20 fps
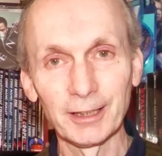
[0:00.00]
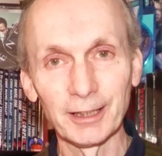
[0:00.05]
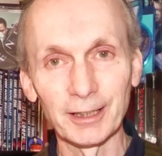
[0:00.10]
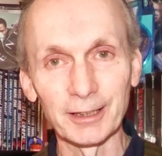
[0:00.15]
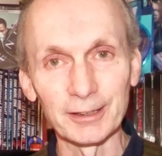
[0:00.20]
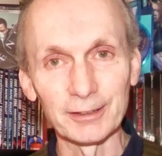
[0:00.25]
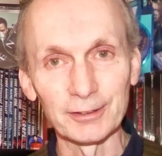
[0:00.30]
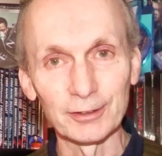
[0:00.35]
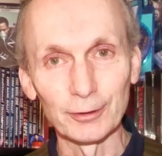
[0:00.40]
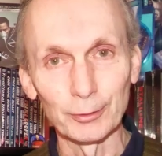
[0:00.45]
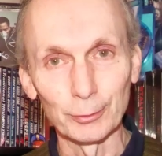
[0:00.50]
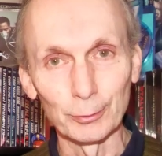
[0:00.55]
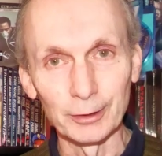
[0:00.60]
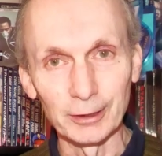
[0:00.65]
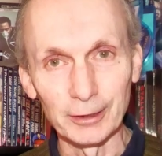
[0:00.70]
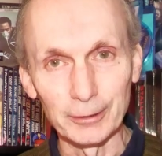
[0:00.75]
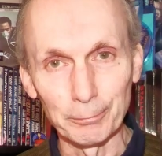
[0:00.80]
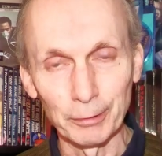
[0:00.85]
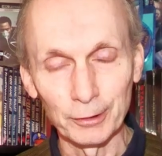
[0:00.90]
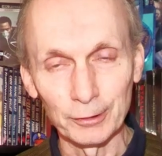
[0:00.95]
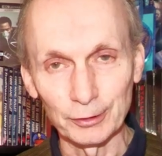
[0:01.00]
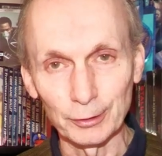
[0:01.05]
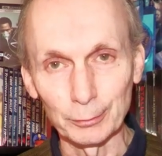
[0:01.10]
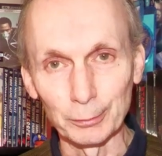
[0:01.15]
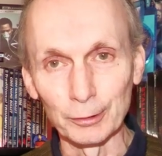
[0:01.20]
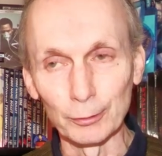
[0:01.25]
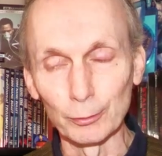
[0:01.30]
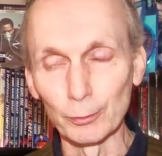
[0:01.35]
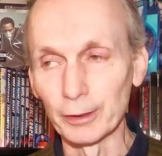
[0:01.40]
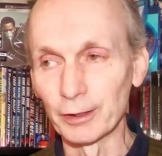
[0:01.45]
And it's not really
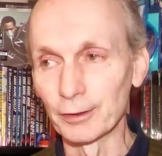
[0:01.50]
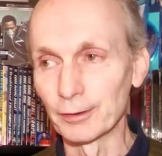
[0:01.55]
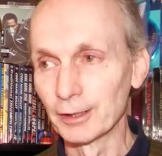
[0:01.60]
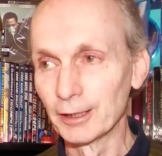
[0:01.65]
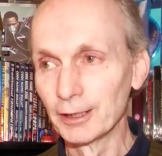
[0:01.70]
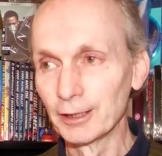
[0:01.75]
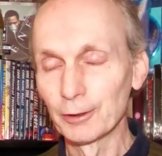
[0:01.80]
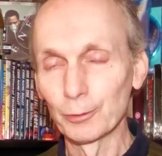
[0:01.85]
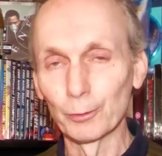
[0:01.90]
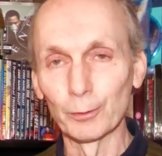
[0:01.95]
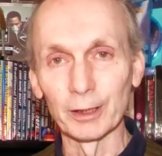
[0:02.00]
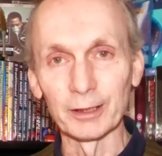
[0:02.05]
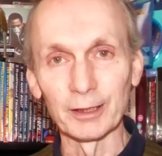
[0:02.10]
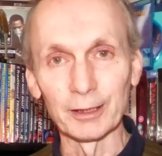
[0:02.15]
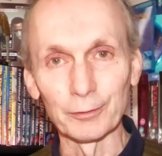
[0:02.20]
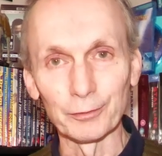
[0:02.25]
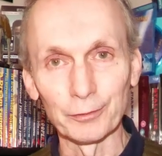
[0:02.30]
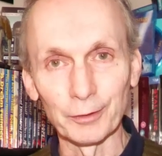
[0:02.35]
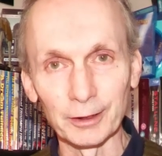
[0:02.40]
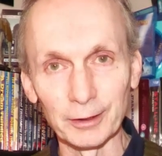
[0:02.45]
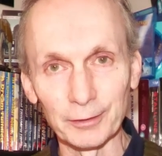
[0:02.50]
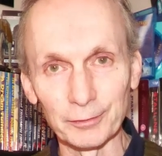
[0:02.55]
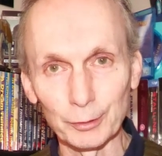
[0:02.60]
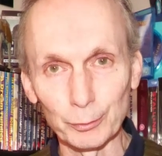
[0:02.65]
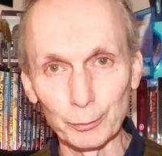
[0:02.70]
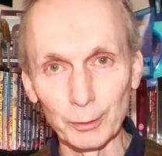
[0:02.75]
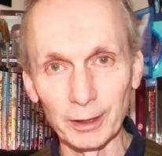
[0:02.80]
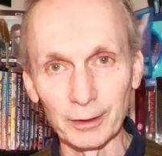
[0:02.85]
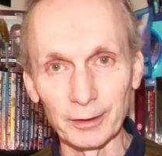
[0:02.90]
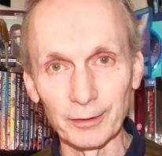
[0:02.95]
possible with 1A5 to
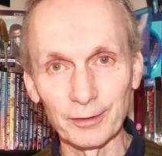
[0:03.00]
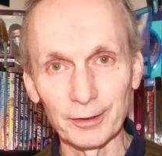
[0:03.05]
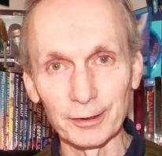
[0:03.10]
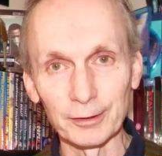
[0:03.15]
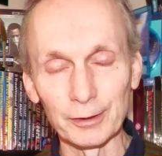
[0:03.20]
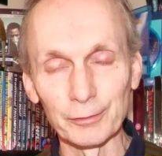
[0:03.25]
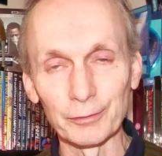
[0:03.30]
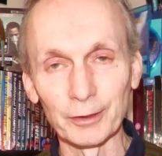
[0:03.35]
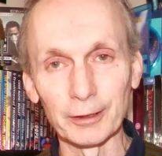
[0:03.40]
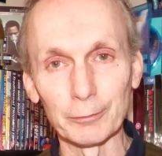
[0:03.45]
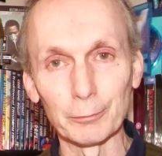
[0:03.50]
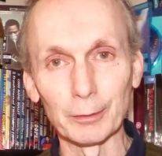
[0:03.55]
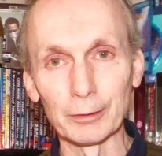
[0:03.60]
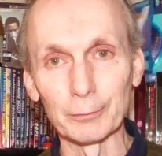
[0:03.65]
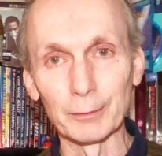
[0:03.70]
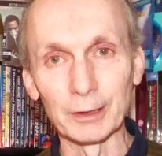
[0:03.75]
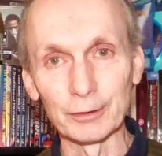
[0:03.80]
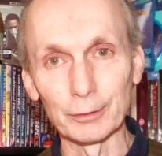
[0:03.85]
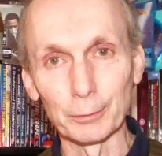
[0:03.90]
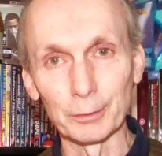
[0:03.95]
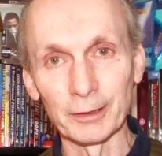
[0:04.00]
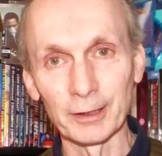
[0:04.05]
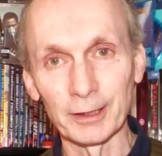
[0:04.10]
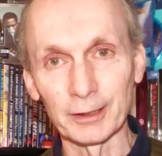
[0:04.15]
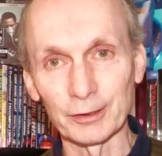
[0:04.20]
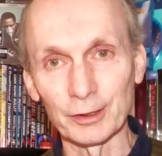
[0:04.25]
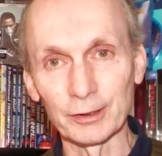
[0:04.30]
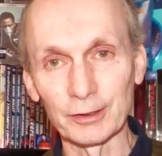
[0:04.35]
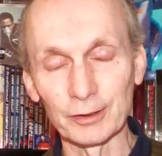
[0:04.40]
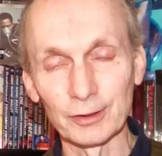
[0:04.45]
1 35mm
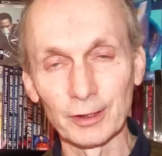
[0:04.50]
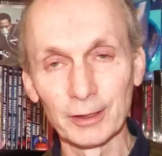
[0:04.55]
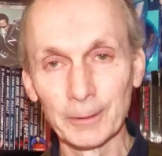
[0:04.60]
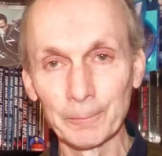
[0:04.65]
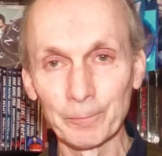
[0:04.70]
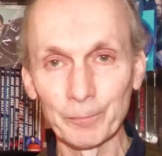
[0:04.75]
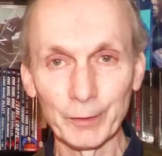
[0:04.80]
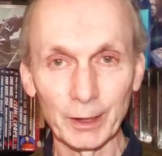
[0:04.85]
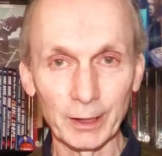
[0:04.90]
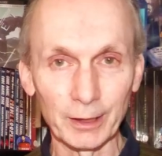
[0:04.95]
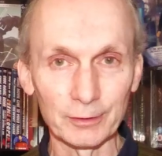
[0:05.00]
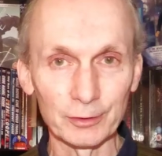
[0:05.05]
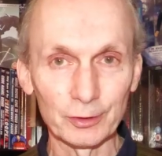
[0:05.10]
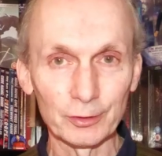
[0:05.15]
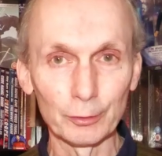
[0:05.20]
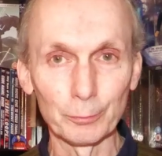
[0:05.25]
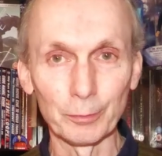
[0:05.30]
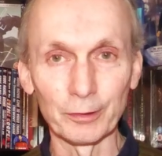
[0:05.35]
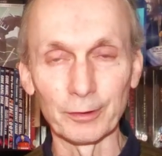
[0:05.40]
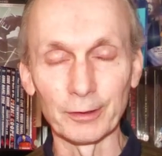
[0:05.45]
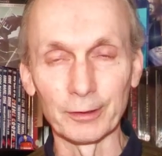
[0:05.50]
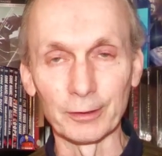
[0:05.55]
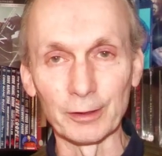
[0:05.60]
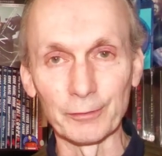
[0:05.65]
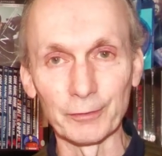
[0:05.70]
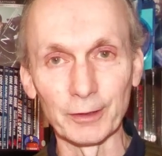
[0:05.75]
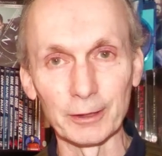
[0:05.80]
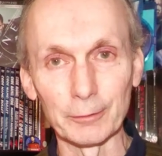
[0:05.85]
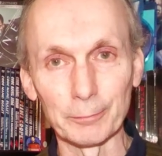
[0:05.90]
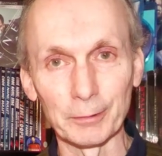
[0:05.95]
productions and Super
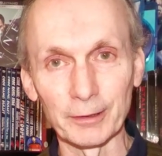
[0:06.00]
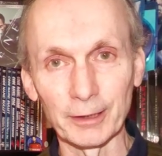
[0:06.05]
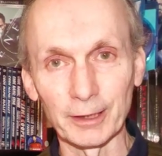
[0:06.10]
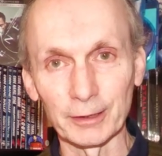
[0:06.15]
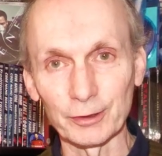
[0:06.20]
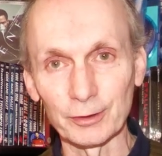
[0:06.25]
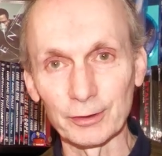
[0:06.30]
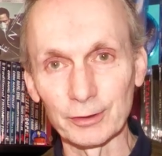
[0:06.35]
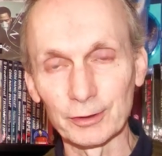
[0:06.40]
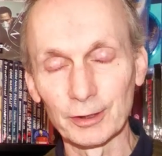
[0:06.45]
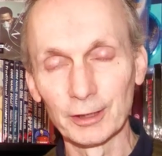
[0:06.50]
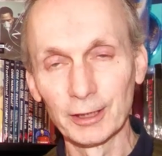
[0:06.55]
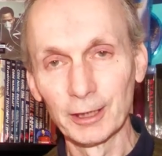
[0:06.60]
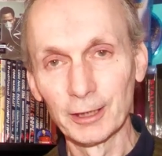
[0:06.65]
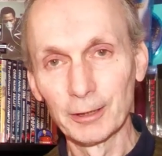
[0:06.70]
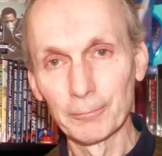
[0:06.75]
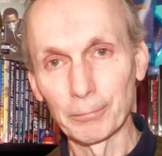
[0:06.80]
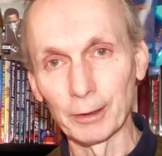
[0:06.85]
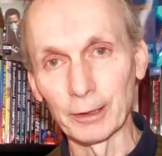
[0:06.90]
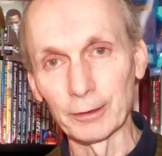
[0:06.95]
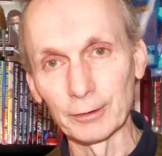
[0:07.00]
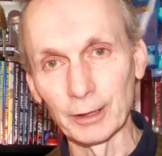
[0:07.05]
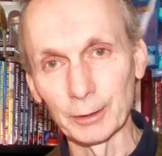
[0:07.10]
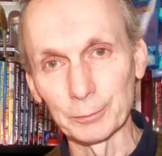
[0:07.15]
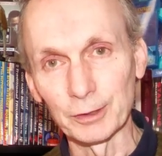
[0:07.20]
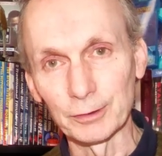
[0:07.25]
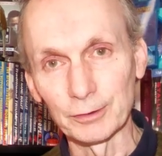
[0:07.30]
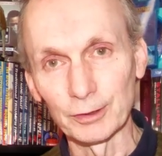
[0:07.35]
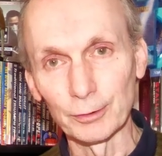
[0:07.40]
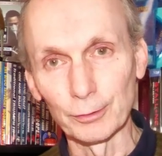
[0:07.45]
35 productions blown up
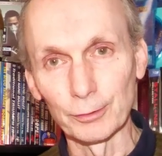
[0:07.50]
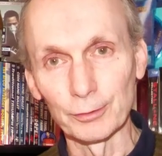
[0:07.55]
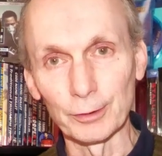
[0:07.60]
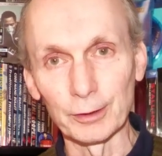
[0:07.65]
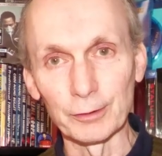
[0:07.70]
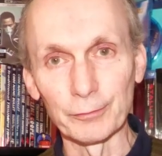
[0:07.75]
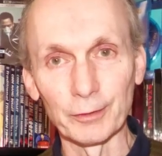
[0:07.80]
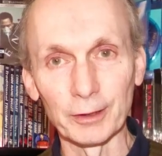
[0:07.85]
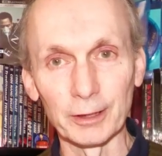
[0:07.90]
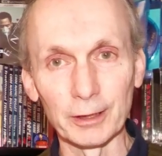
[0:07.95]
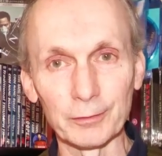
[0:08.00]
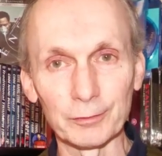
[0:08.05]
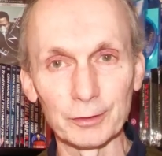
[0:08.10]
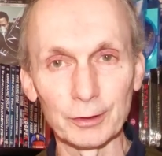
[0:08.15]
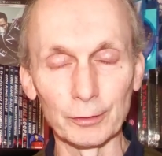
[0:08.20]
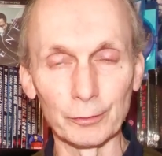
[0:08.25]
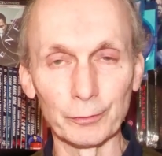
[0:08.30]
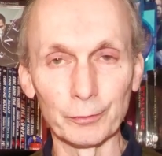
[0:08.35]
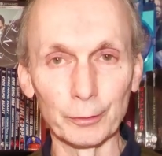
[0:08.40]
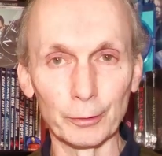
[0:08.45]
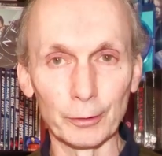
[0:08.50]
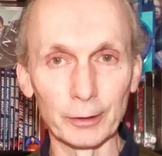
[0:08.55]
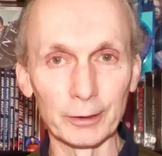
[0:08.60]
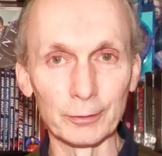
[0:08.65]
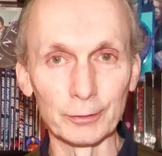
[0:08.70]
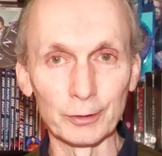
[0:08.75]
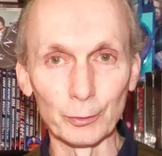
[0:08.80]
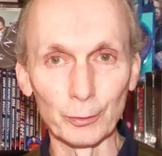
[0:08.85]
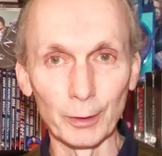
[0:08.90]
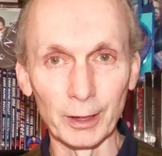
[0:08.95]
to 235,
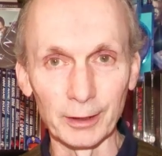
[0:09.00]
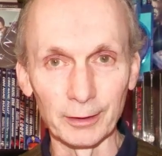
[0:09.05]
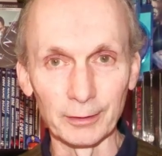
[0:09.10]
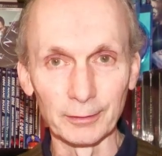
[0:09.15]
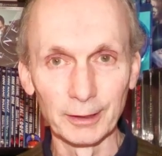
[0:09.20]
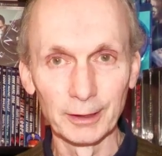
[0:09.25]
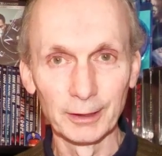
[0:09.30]
240 to 1.